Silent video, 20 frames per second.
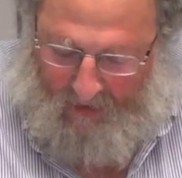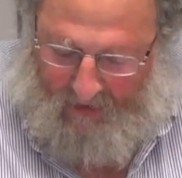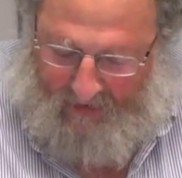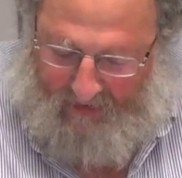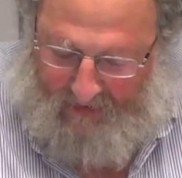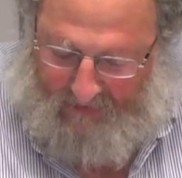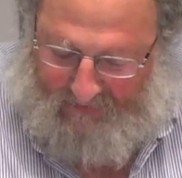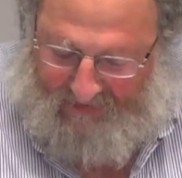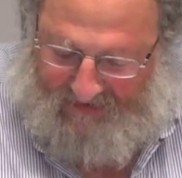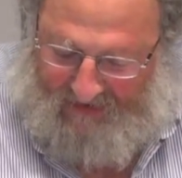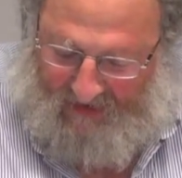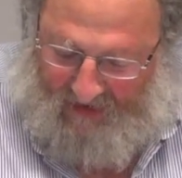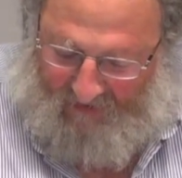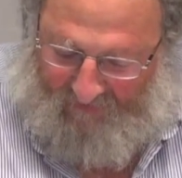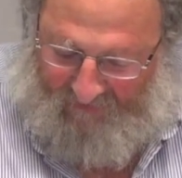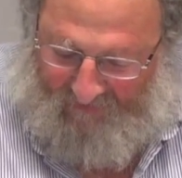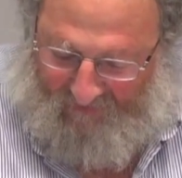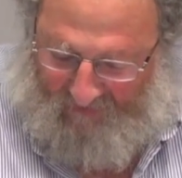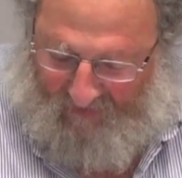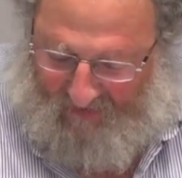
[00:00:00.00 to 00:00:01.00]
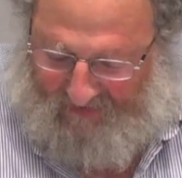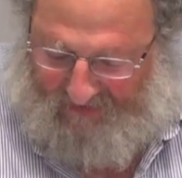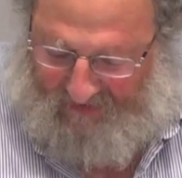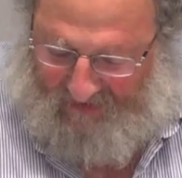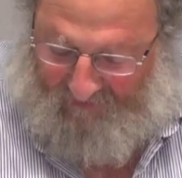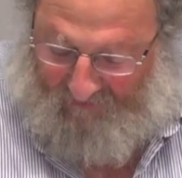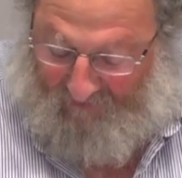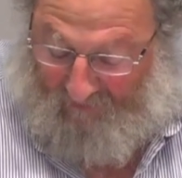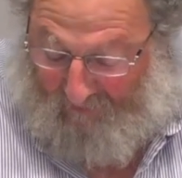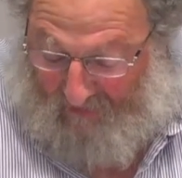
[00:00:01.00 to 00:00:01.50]
He himself is
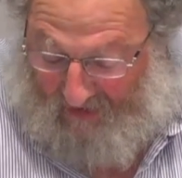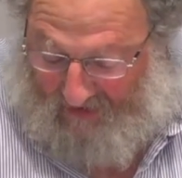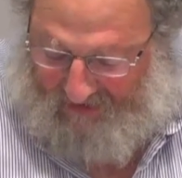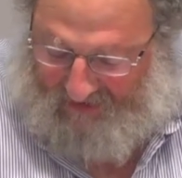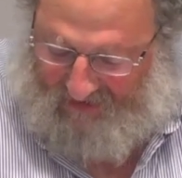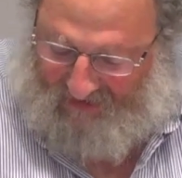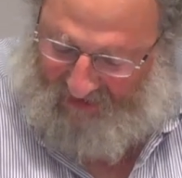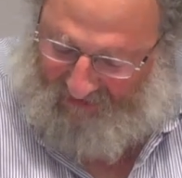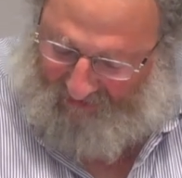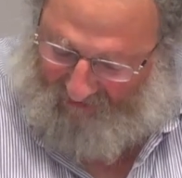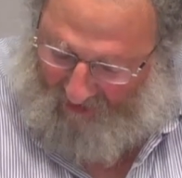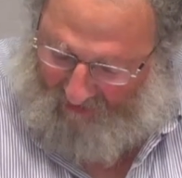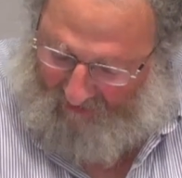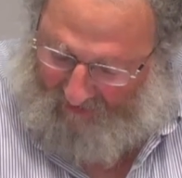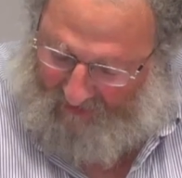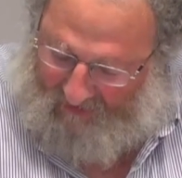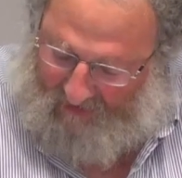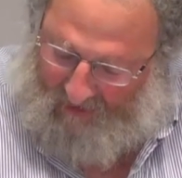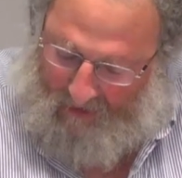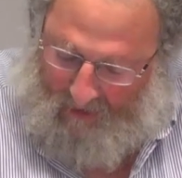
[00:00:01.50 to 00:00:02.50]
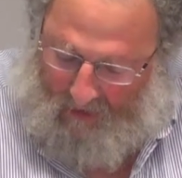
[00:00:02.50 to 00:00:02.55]
of a mixed Sephardic,